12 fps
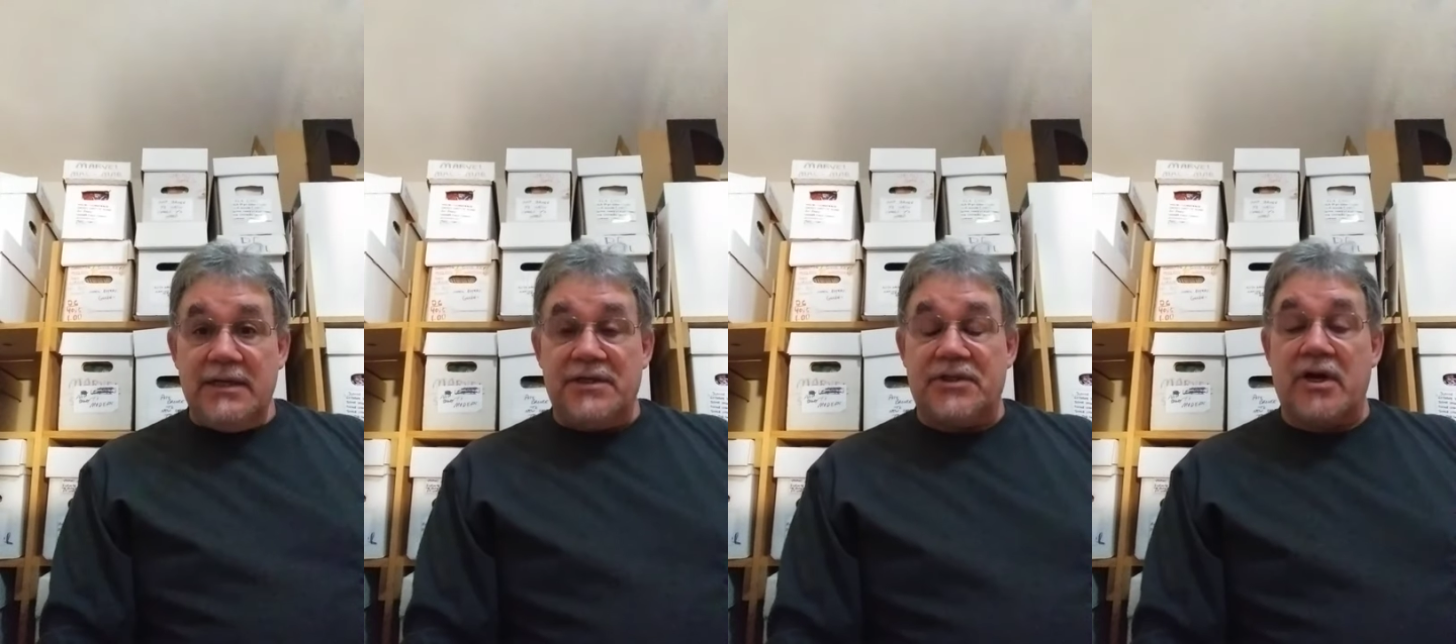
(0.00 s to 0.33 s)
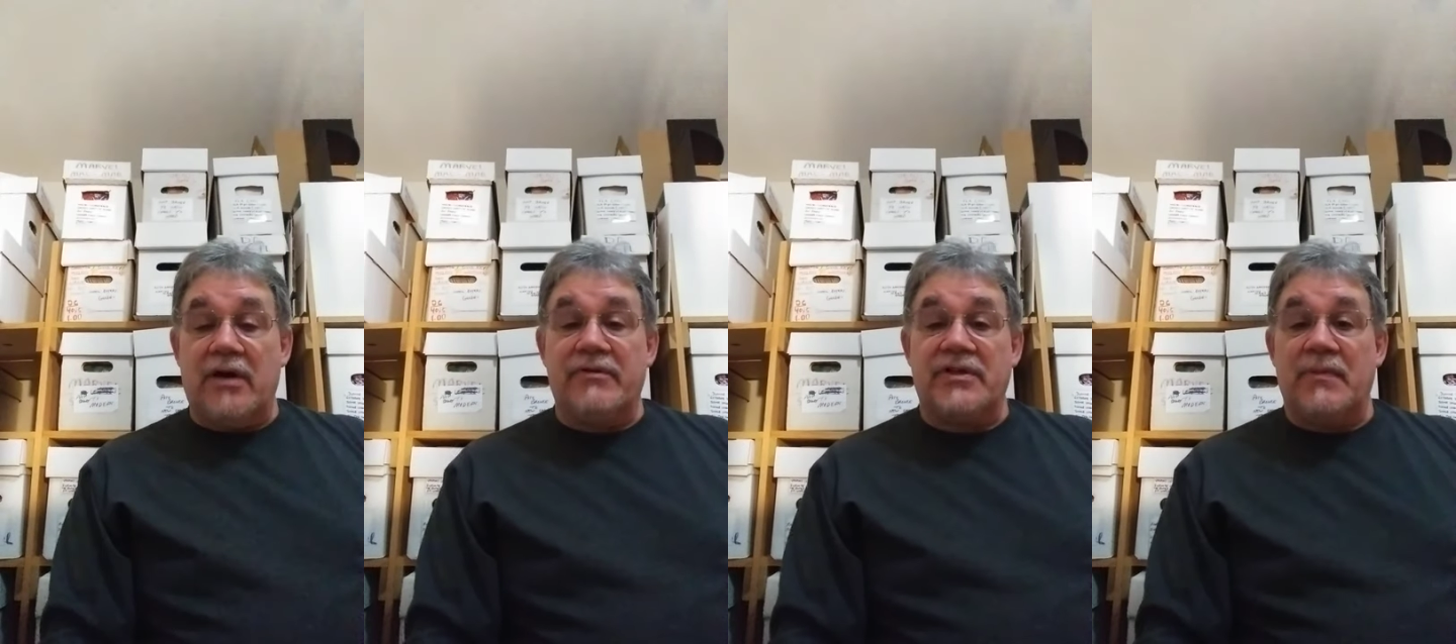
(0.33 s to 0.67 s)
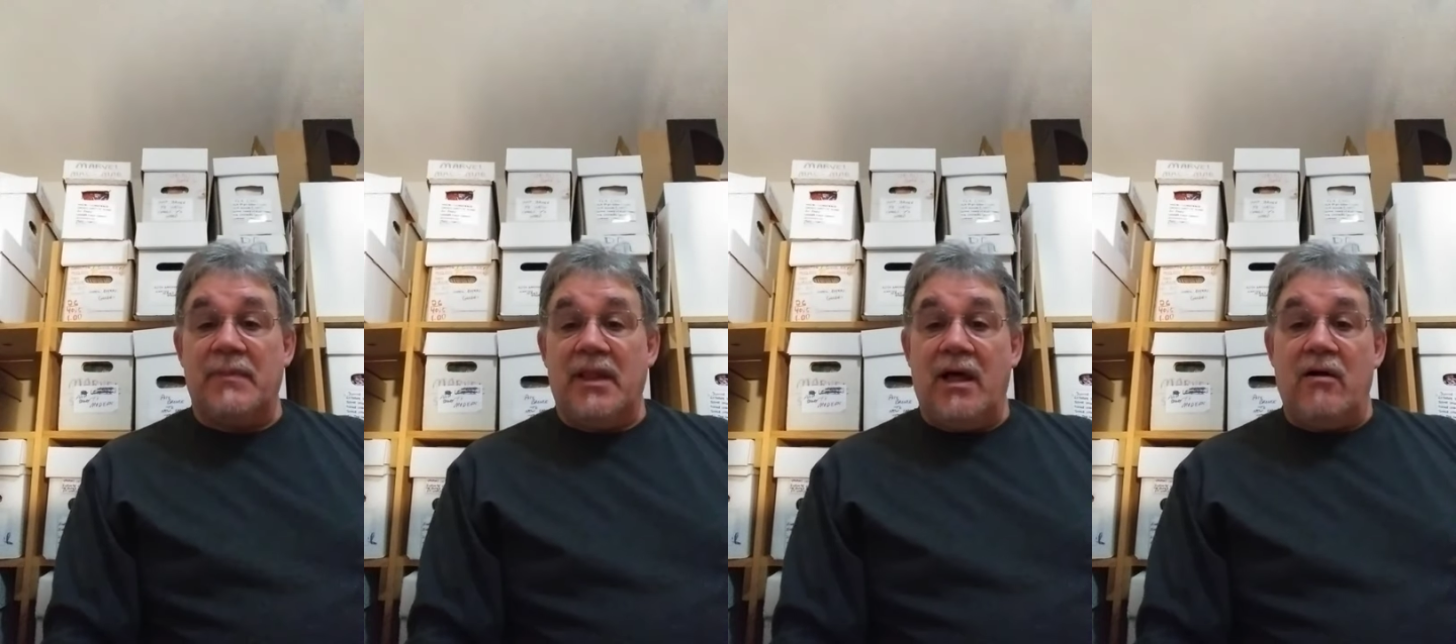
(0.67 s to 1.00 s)
Discoveries
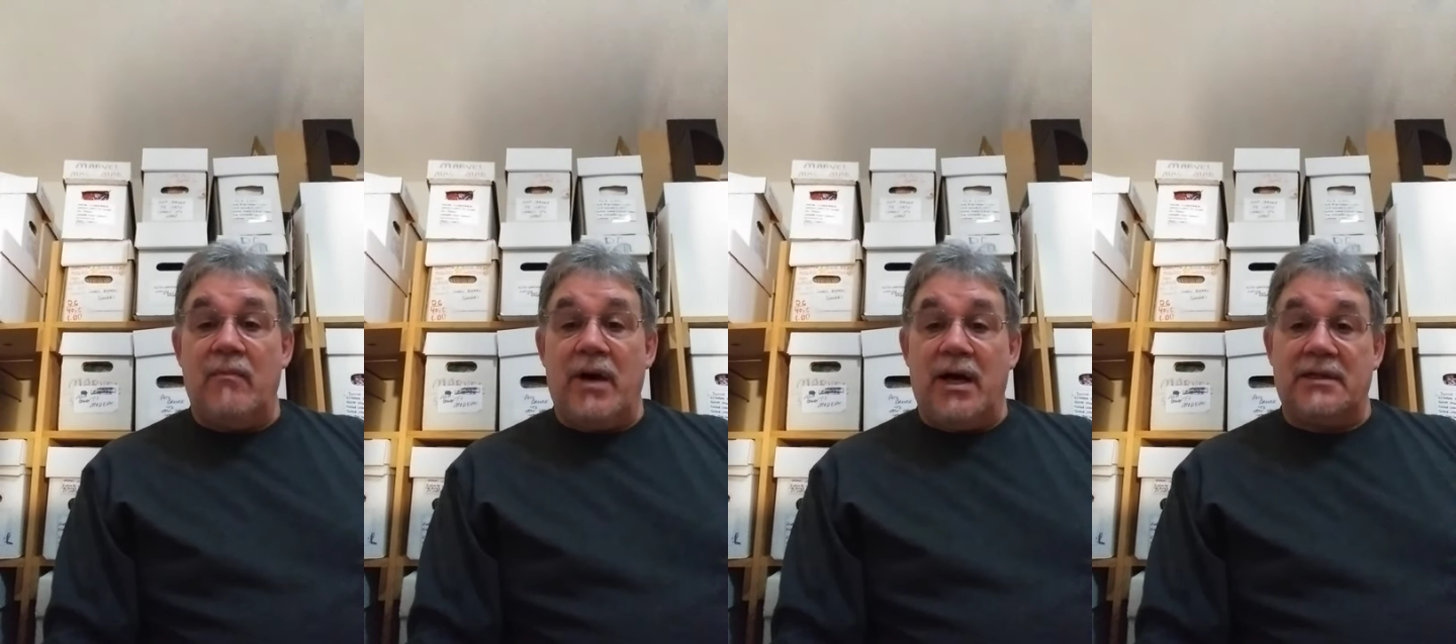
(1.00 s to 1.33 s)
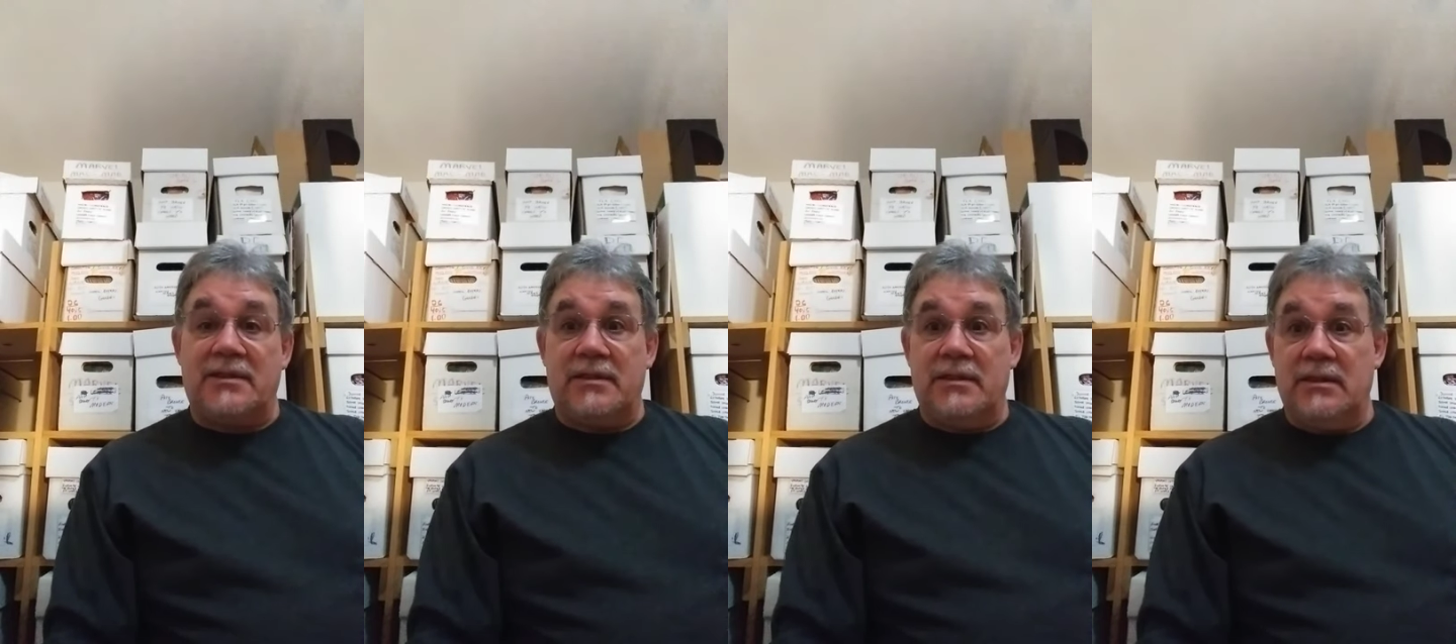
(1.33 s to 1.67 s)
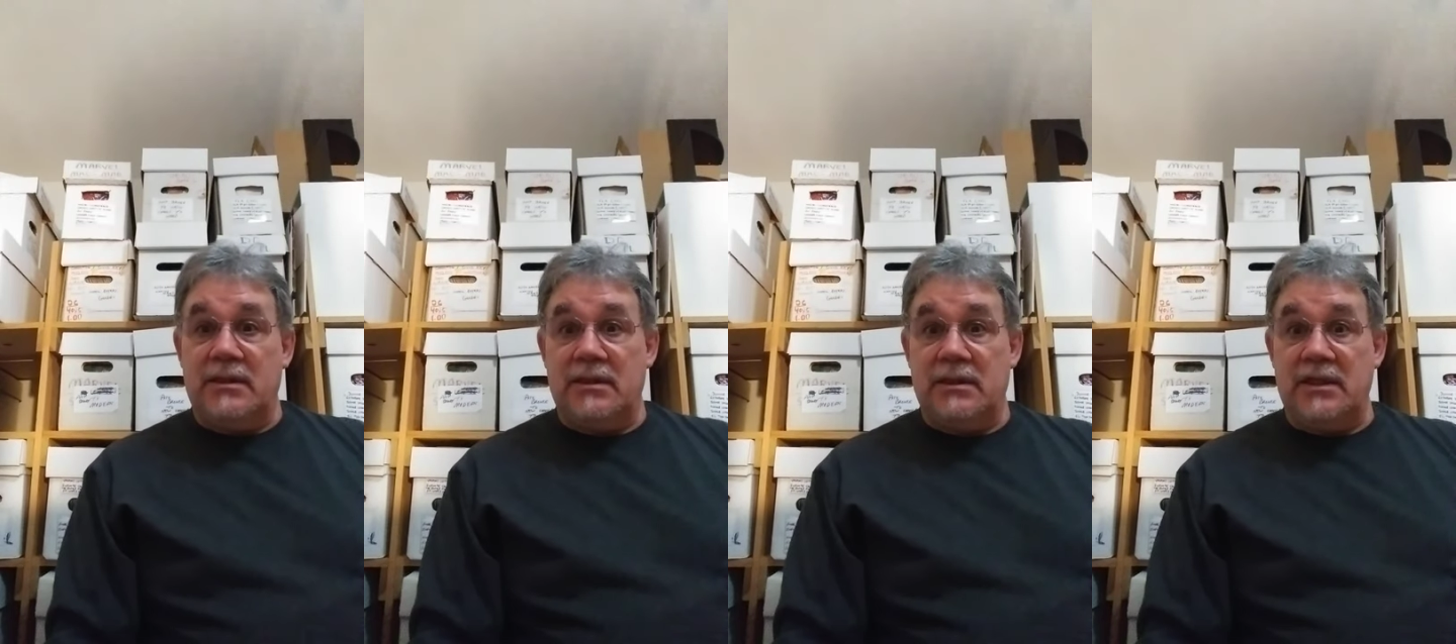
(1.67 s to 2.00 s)
from a Long
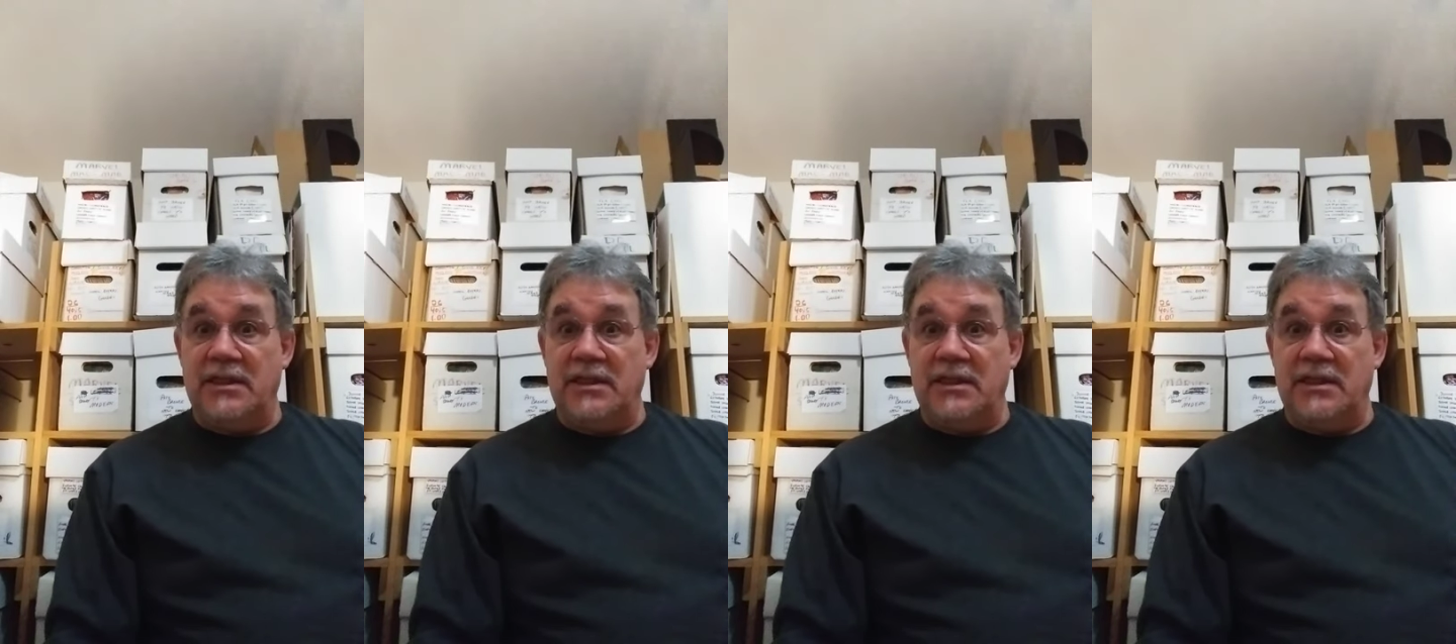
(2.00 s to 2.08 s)
Box